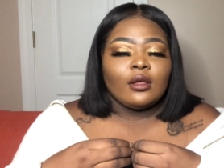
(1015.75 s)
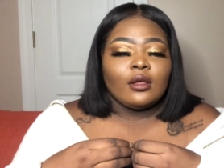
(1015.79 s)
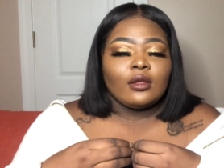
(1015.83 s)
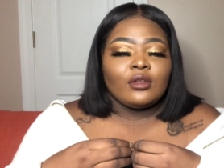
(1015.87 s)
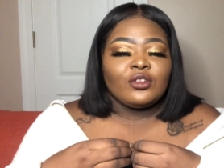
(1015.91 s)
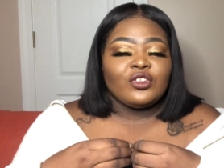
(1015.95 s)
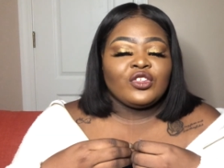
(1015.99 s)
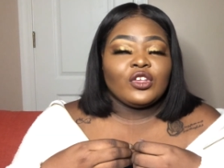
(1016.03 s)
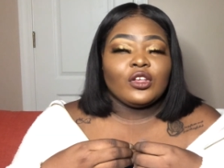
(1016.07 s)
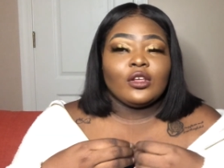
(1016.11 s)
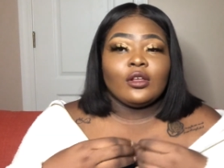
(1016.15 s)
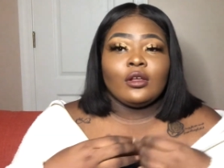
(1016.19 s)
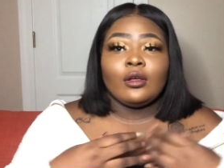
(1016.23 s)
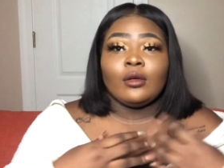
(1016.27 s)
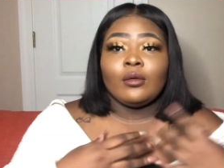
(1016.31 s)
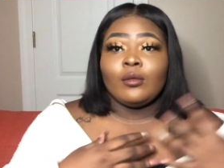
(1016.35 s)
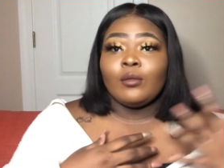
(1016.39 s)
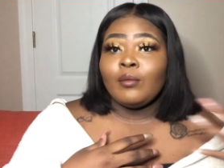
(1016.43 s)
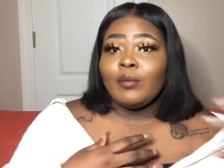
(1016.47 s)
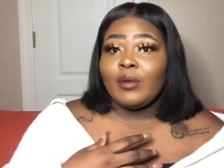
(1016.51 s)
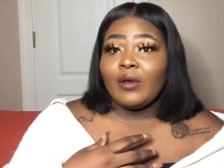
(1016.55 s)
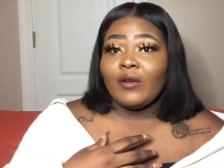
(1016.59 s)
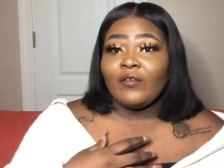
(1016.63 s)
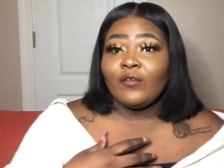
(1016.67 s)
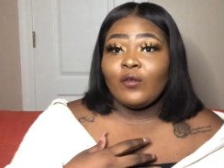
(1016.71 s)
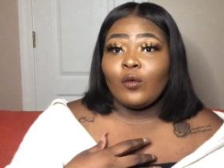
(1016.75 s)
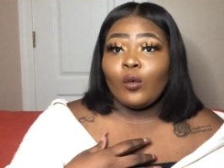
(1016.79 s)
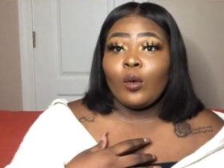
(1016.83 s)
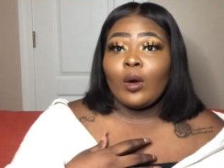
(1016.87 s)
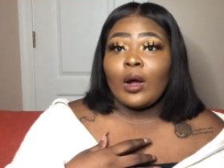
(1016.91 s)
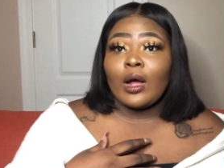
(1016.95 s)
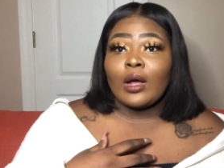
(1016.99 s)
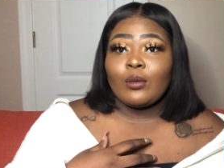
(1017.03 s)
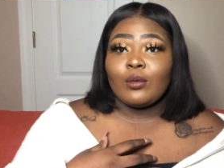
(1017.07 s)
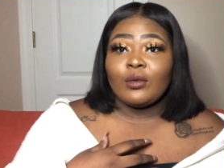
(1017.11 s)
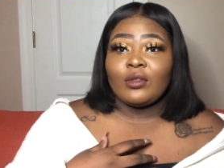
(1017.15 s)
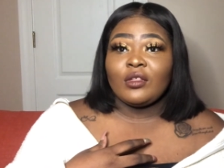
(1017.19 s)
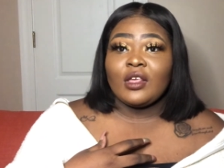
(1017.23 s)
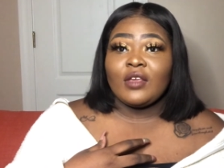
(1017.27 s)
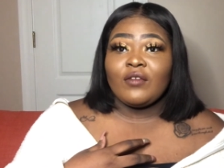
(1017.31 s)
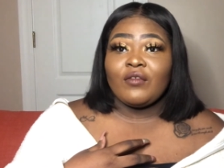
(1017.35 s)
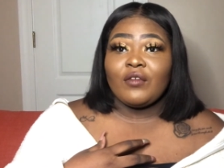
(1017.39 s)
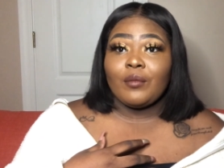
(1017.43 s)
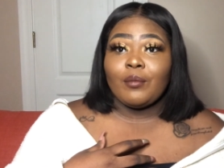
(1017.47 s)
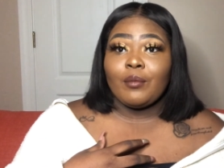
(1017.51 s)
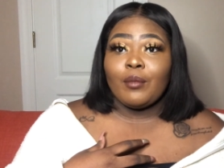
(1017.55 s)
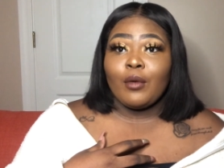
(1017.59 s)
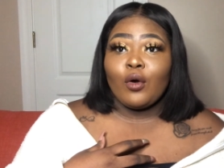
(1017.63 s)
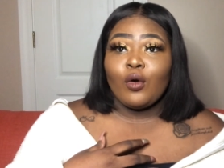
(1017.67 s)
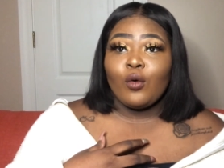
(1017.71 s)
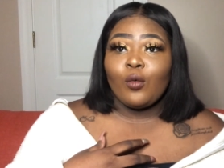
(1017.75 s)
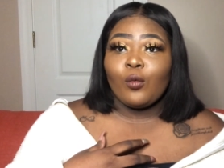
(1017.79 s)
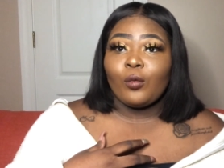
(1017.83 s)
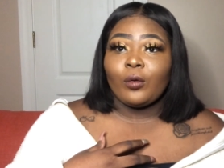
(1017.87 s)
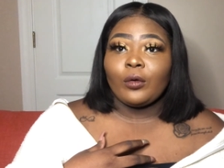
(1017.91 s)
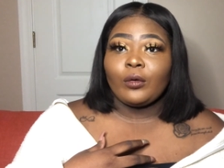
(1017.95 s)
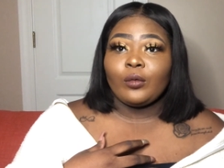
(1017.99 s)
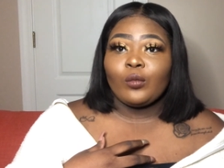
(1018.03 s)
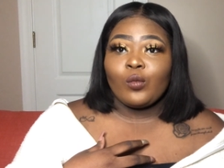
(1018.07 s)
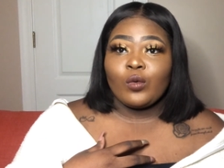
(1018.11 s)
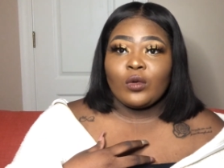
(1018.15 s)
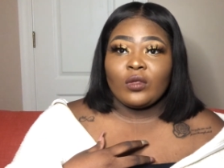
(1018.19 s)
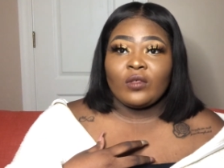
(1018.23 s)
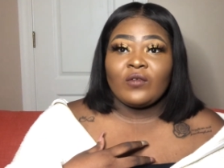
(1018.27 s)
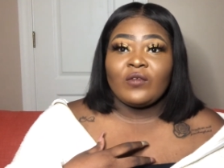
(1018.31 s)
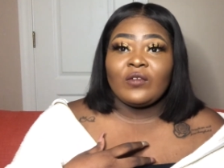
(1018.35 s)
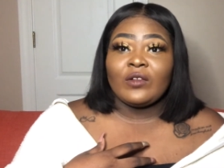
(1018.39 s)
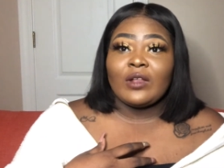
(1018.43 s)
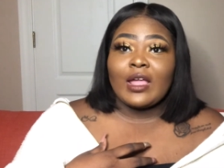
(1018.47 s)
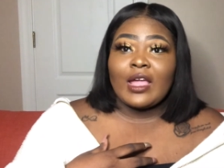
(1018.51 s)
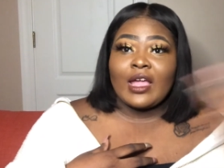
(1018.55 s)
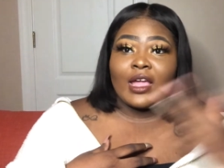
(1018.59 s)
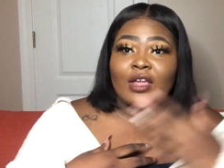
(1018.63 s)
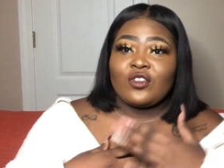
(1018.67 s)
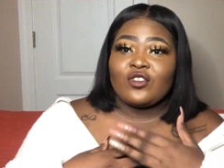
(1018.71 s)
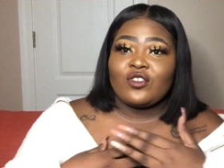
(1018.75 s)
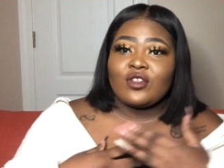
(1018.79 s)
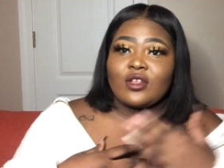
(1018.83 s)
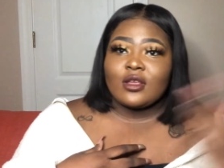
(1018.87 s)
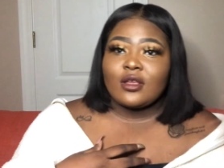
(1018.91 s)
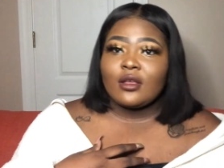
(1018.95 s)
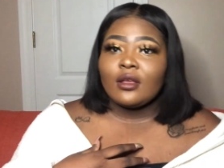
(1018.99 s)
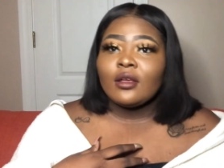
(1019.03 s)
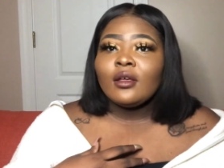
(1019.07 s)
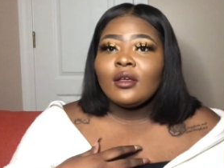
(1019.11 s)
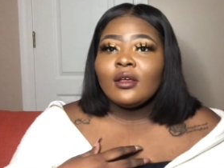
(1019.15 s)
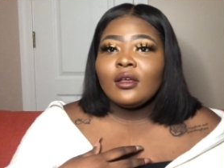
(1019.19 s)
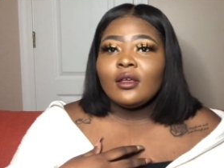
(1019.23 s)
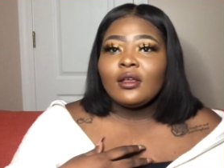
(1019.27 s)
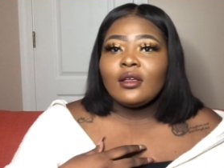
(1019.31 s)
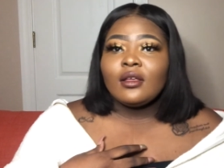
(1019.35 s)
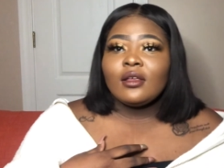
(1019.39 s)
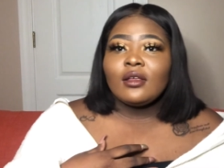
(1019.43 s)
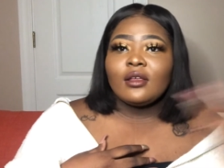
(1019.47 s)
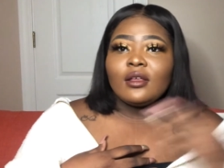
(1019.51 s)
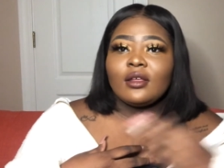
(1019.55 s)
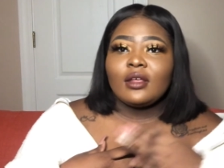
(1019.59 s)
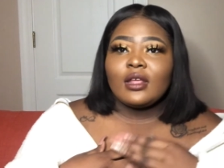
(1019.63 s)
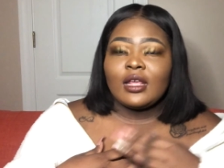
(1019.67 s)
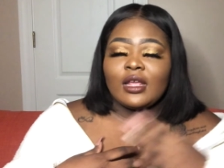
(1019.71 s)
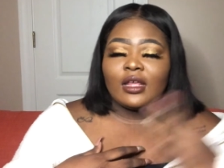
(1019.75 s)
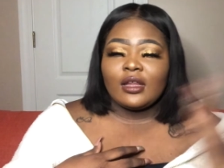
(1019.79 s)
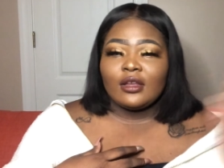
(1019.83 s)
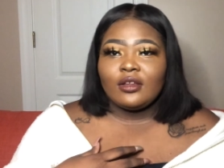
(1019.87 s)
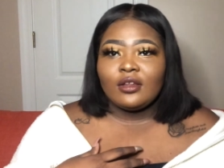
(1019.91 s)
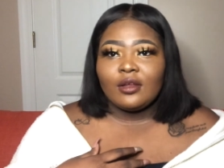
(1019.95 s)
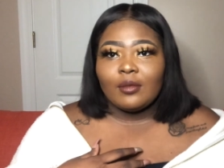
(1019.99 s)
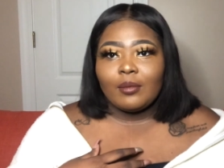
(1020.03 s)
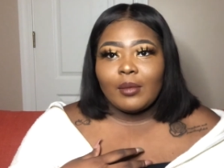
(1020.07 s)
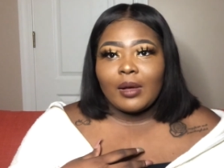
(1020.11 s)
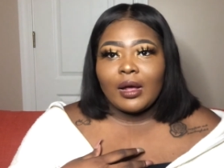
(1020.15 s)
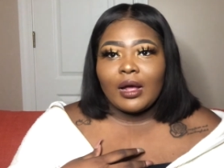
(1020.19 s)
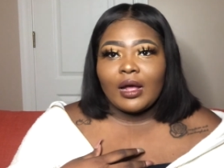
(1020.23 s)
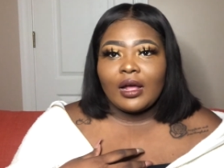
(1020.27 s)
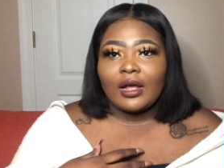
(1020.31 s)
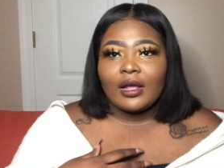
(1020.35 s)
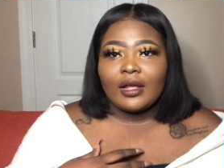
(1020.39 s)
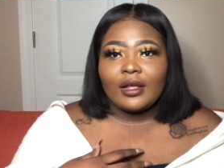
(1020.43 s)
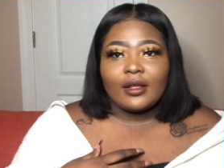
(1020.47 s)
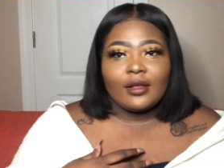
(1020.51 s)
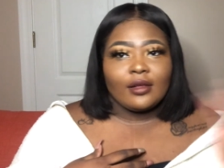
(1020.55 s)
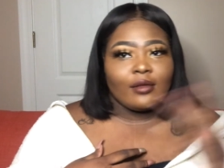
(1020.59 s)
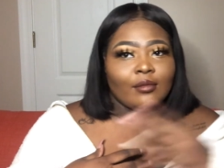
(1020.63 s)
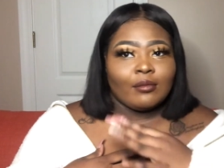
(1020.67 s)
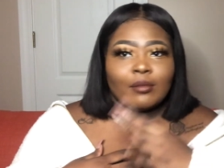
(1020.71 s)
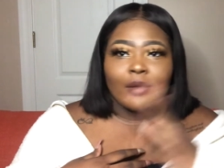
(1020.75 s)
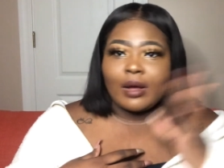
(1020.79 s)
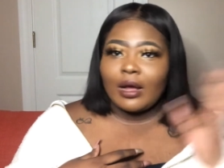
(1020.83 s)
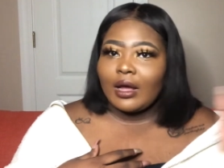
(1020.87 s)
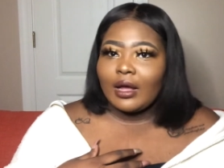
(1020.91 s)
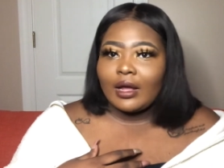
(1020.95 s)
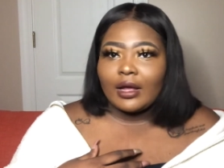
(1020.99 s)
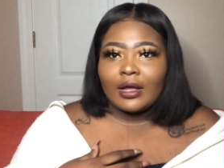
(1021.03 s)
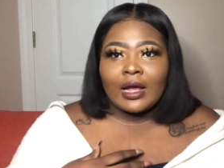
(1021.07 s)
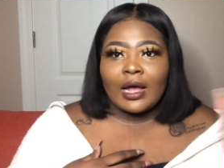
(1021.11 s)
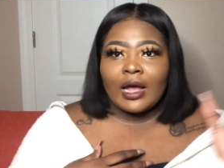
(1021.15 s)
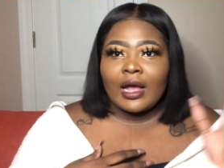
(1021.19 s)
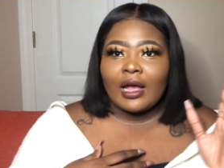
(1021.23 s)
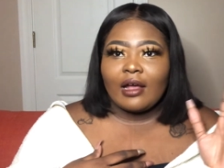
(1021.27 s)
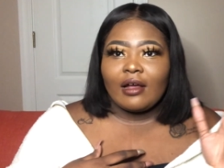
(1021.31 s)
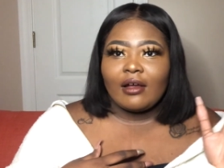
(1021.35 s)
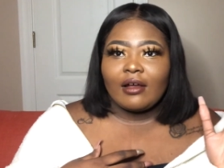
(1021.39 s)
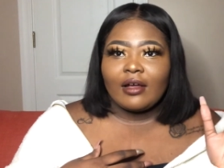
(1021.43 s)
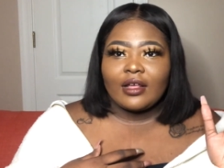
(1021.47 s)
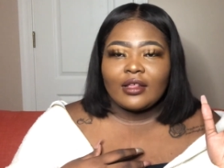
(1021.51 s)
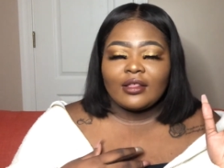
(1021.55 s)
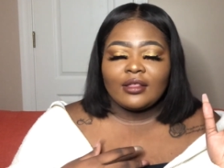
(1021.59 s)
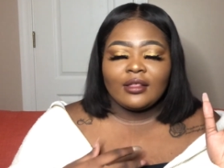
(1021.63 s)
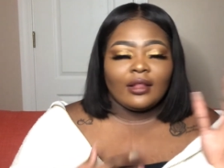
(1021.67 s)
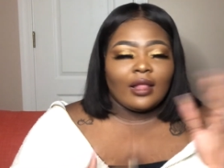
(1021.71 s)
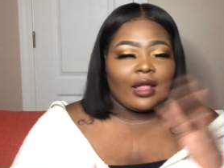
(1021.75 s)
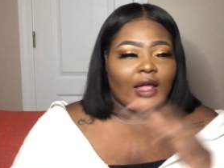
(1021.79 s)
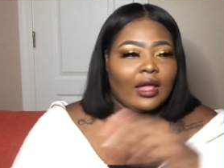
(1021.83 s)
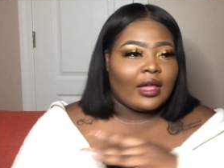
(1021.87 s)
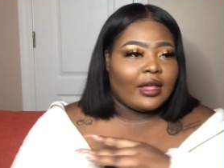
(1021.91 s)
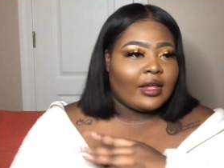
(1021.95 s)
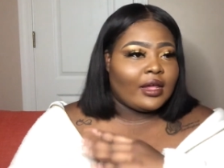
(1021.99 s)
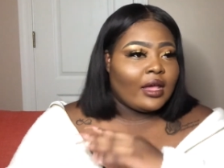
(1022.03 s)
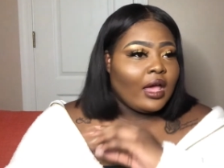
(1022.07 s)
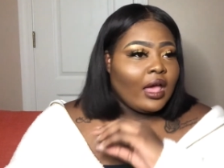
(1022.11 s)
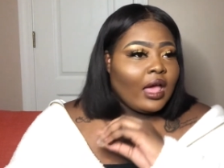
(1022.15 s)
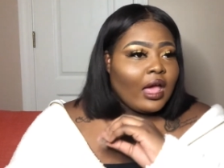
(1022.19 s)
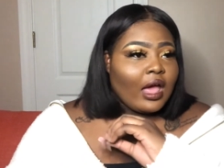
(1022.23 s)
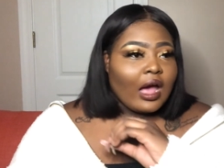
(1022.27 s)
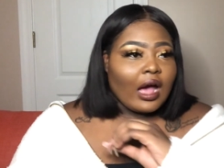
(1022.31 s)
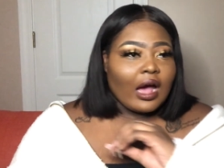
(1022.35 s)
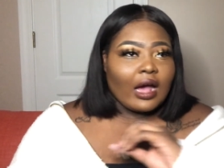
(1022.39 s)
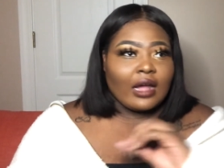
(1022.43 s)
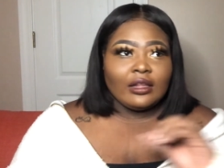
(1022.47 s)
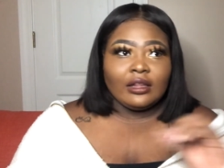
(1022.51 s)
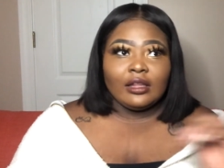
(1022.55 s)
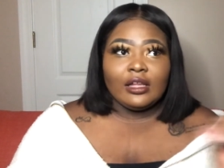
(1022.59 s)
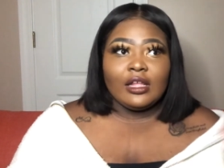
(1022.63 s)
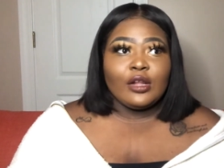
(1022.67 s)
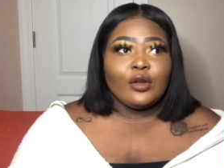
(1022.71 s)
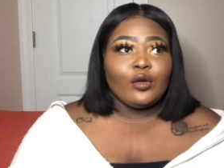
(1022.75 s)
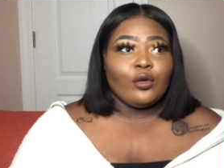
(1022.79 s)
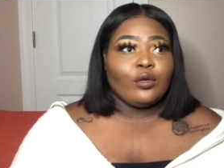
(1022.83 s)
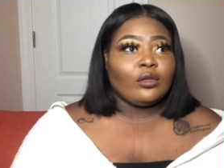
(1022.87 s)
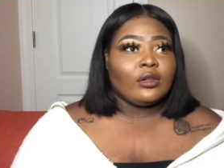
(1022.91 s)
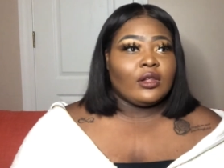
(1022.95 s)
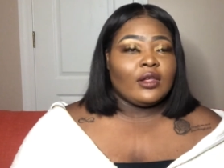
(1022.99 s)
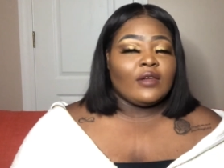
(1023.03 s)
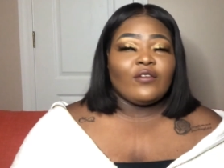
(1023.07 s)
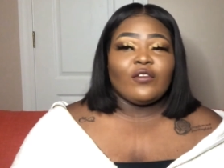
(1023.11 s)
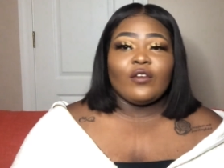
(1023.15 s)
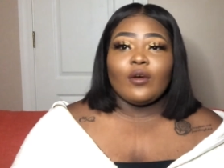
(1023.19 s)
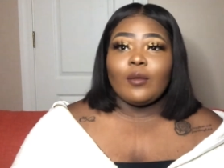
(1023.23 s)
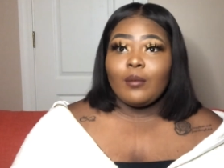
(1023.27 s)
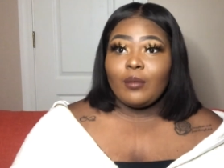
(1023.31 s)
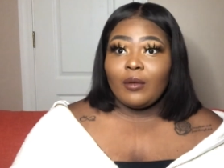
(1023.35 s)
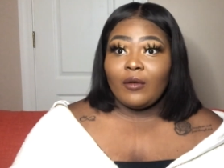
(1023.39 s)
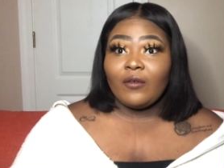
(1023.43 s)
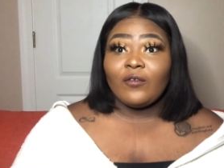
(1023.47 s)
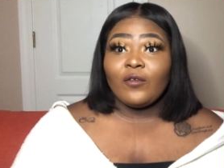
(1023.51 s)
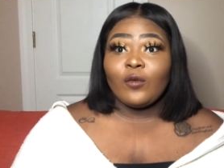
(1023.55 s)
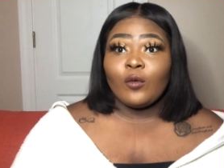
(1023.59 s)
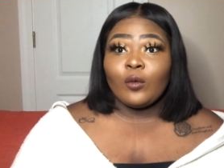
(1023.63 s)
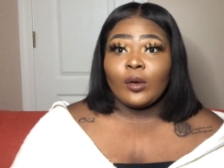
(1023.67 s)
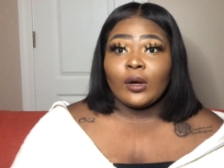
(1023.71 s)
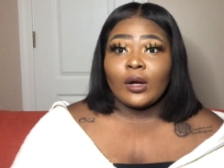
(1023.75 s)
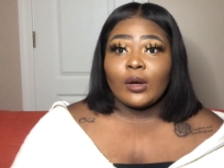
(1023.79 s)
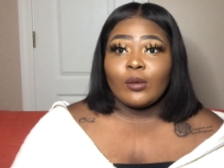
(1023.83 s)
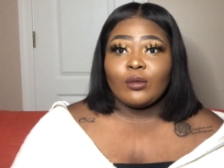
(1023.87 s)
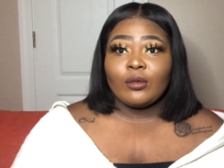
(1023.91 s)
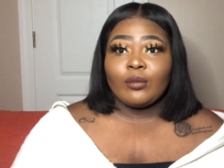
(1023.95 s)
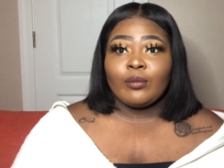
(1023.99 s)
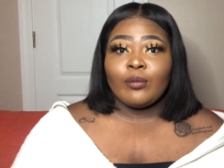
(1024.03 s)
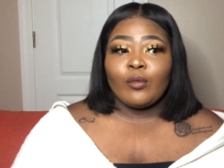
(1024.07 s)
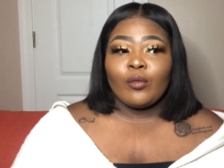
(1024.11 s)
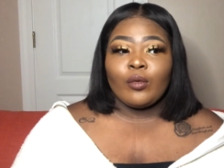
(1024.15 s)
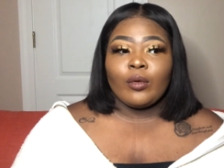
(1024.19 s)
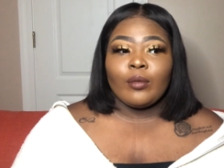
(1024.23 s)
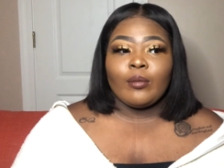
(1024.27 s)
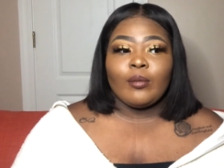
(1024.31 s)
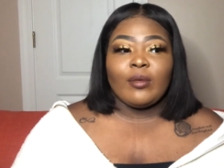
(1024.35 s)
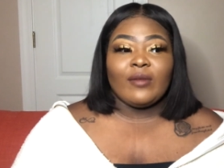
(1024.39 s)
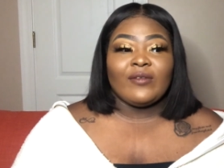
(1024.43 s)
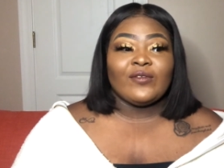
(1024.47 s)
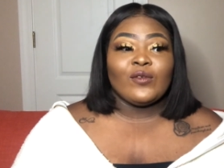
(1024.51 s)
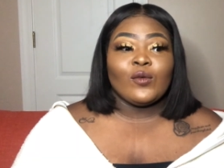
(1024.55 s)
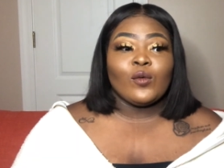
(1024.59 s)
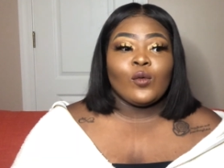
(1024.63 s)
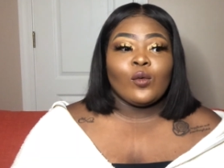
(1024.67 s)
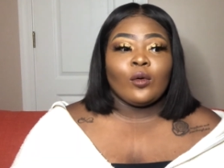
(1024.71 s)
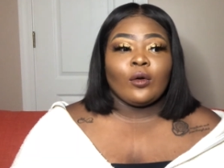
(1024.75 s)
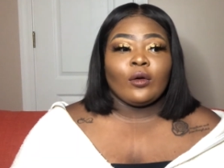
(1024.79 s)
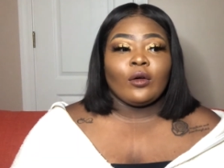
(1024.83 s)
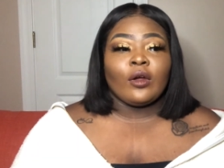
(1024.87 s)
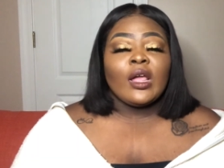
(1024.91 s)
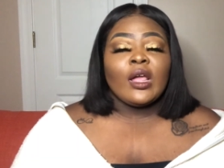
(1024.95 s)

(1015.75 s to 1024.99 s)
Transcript: to before I was even born was flashing into my eyes. Like, I literally, from before I was born, before